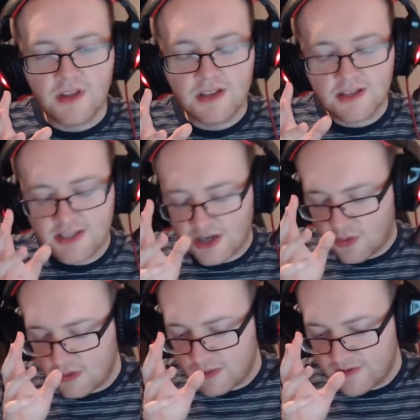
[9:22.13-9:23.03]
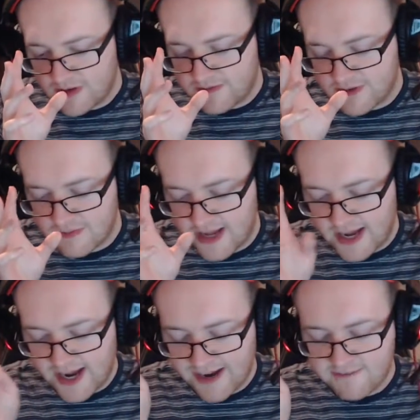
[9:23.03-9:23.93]
So, moving on from
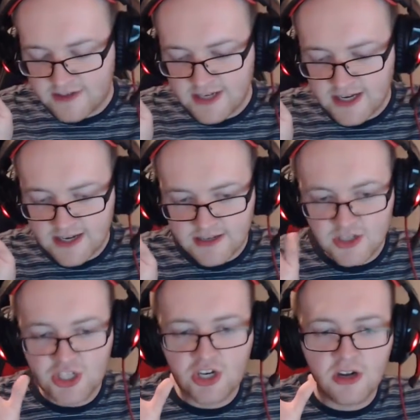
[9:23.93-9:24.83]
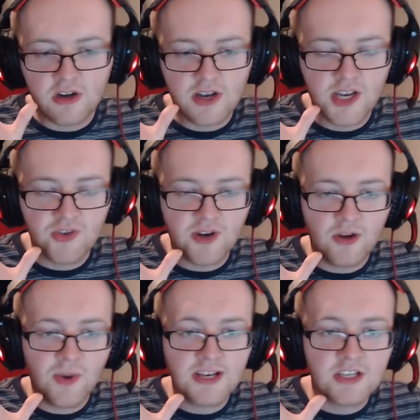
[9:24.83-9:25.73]
there, after Sherlock literally
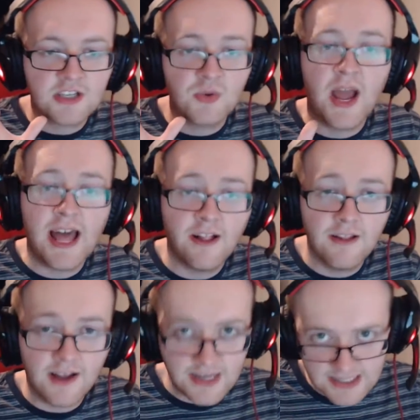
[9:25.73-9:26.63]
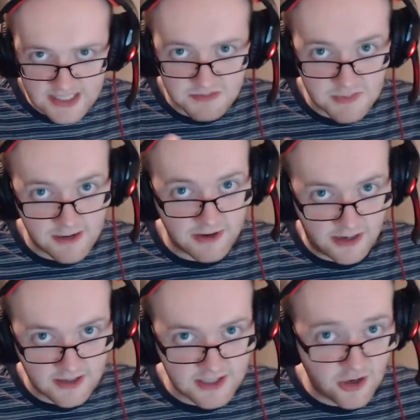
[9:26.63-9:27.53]
went to hell, as Mary
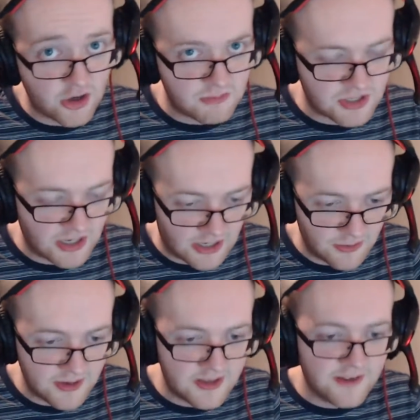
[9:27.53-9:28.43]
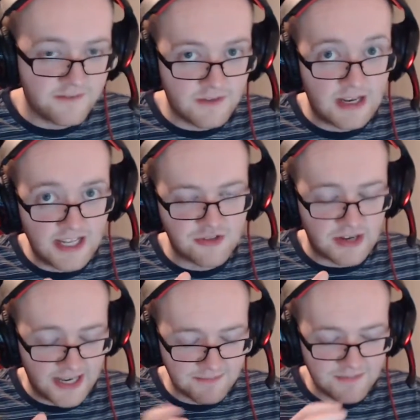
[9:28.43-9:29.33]
told him to go, literally,